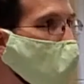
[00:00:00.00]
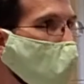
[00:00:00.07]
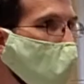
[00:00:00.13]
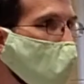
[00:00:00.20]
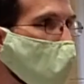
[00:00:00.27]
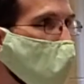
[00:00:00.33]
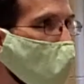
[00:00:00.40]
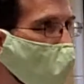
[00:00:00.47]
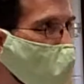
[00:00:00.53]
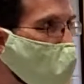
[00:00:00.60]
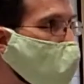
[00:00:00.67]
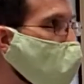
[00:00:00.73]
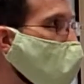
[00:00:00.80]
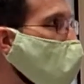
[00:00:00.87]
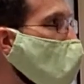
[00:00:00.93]
about all
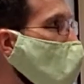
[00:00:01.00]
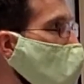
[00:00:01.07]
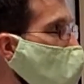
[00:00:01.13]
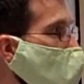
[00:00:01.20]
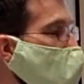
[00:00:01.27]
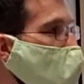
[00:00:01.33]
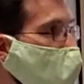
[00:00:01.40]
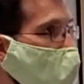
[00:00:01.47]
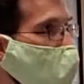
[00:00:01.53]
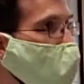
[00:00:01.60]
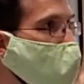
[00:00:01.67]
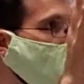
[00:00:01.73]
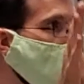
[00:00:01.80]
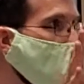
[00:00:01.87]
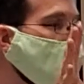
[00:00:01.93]
different
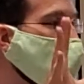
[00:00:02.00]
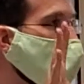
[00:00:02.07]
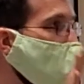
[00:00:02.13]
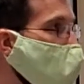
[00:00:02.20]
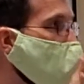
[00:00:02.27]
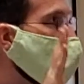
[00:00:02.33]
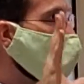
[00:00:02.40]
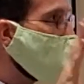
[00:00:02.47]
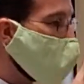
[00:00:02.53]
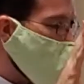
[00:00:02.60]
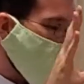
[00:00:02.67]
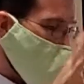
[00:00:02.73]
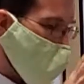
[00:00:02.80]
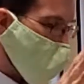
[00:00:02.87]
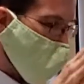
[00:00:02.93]
kinds of other kind of
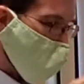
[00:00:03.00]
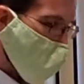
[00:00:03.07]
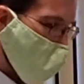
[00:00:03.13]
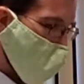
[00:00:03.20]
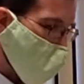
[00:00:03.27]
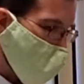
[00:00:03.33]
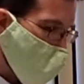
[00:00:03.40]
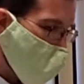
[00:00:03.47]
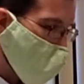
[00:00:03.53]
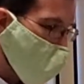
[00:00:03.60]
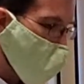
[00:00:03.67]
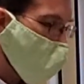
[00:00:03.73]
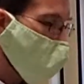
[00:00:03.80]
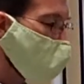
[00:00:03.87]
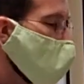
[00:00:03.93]
Christian branches and
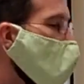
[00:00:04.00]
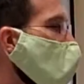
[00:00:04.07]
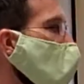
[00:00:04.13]
churches.